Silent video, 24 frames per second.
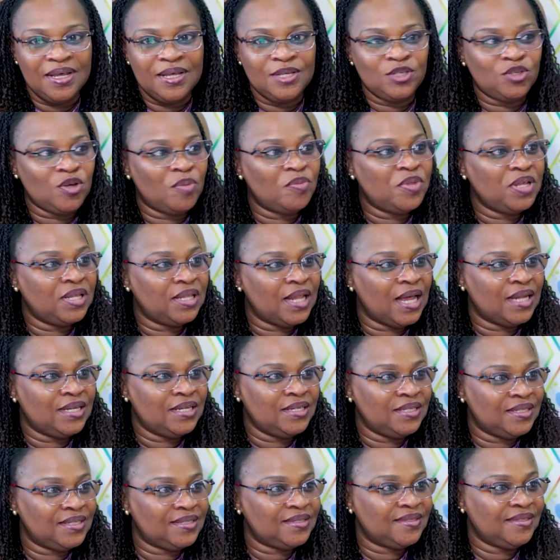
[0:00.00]
something that
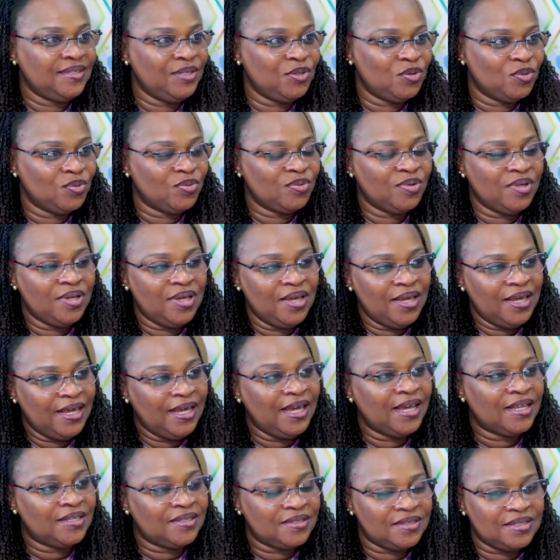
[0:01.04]
is, you know,
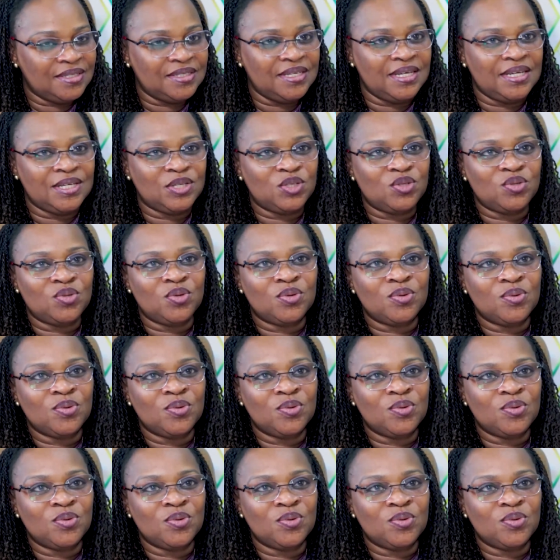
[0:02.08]
here to stay. So